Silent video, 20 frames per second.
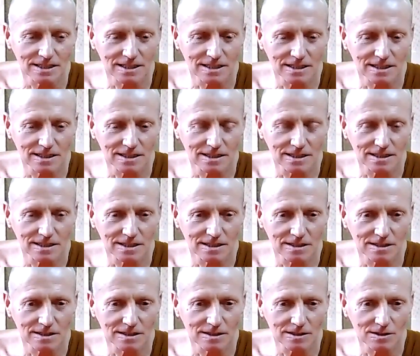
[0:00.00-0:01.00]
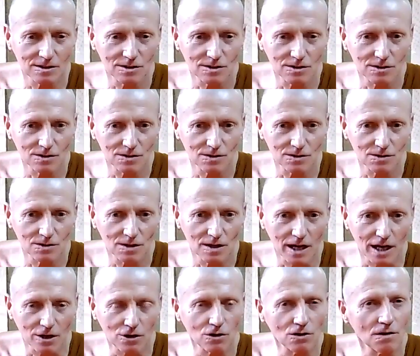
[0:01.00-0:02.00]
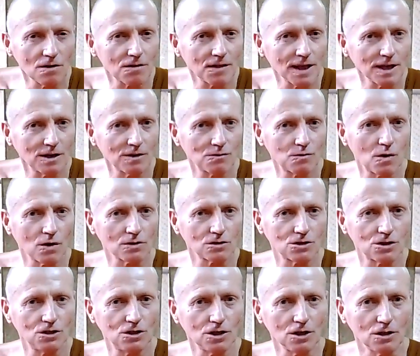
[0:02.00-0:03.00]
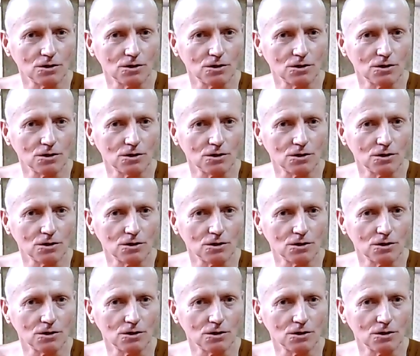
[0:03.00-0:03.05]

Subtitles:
couldn't think of what to do, what to say